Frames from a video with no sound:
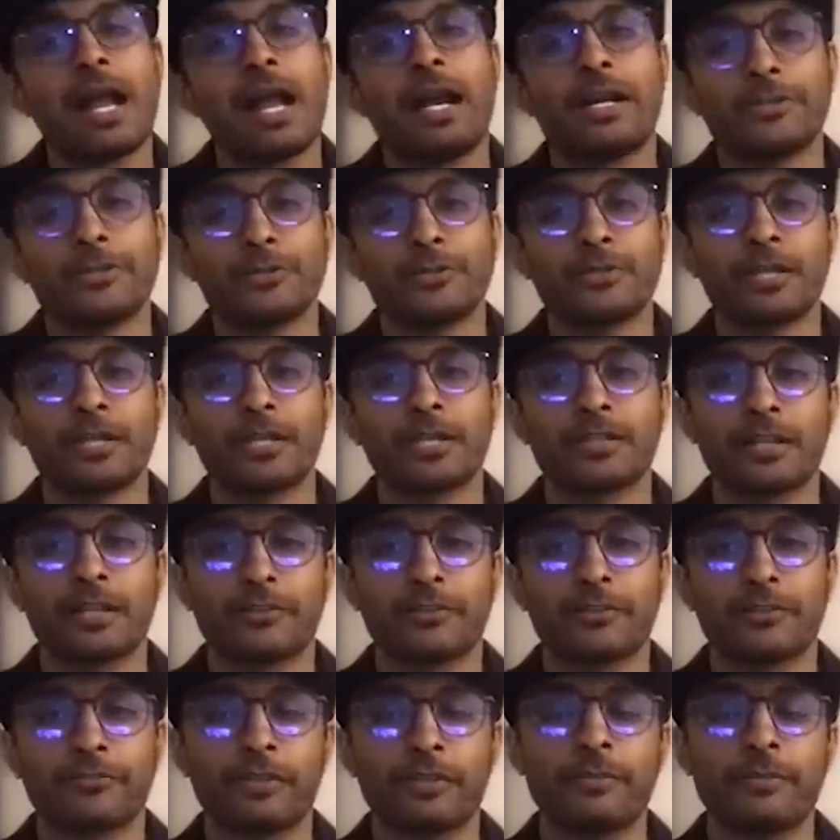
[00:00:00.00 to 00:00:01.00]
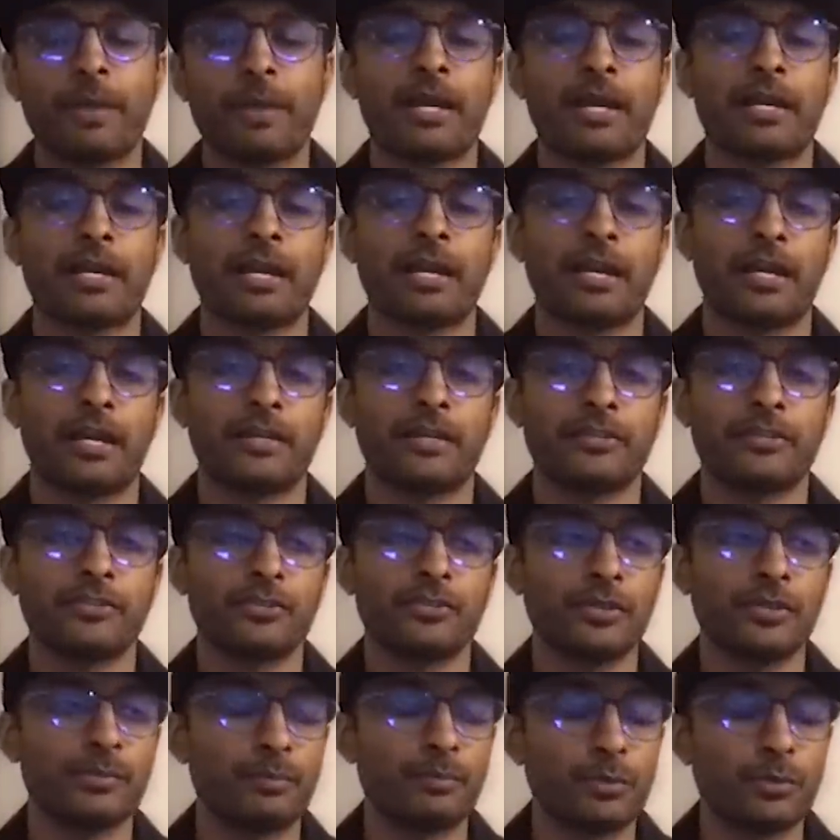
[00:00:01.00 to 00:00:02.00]
and you take that feedback and
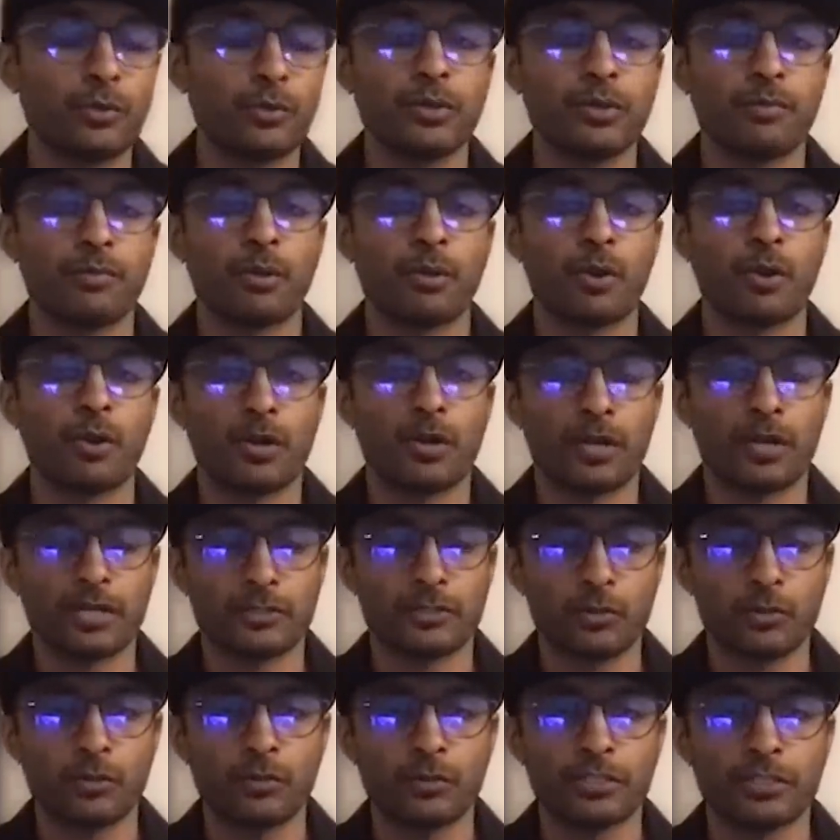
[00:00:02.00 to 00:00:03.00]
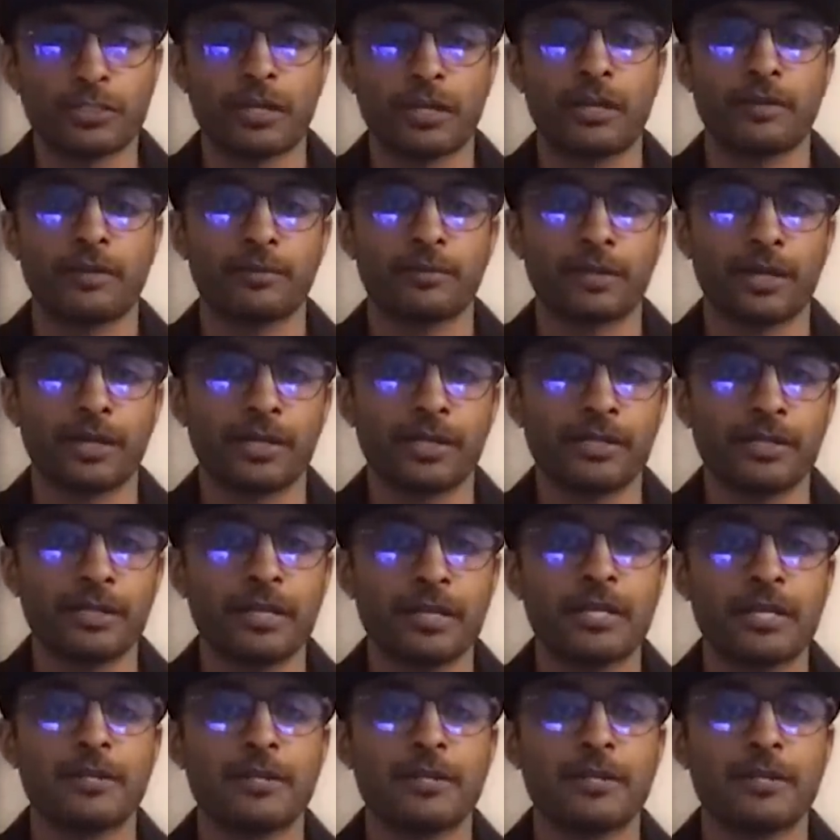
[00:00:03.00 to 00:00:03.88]
you improve your product over time right